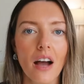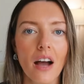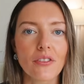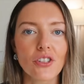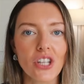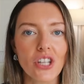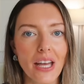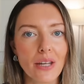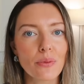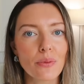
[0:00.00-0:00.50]
I've
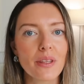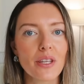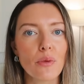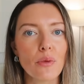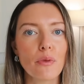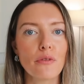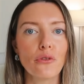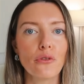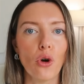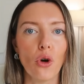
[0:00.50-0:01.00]
shared with you
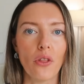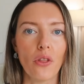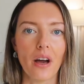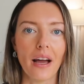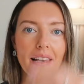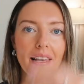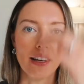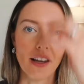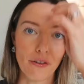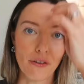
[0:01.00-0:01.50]
before that
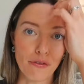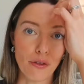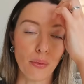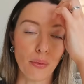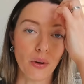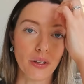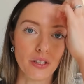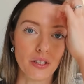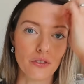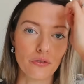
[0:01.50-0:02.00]
I love the
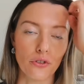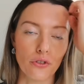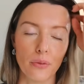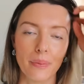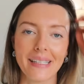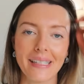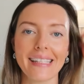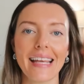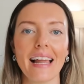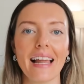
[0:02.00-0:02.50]
ones from
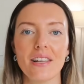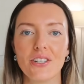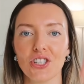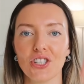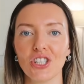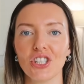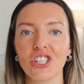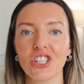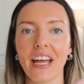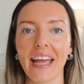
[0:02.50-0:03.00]

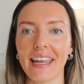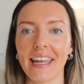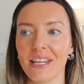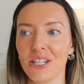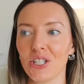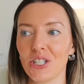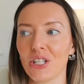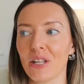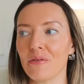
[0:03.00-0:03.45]
Intelligent Change.